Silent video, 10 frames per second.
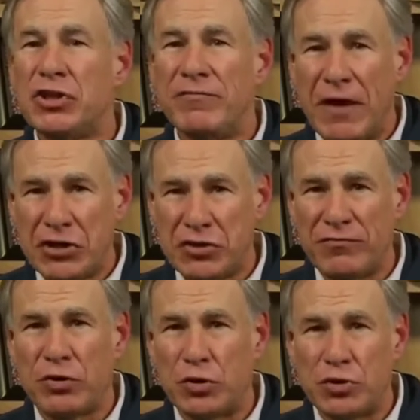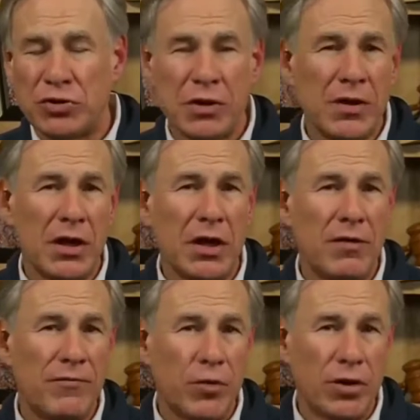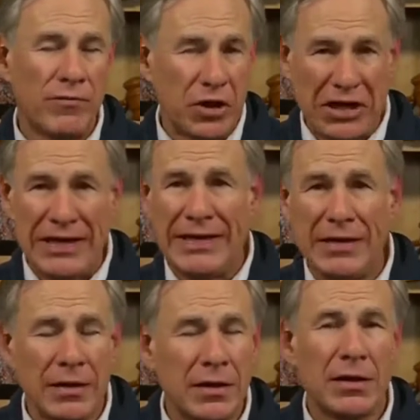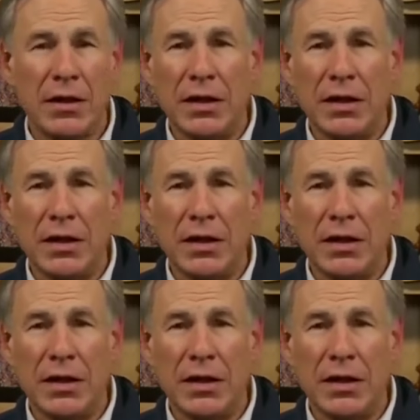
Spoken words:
to fossil fuels for heating,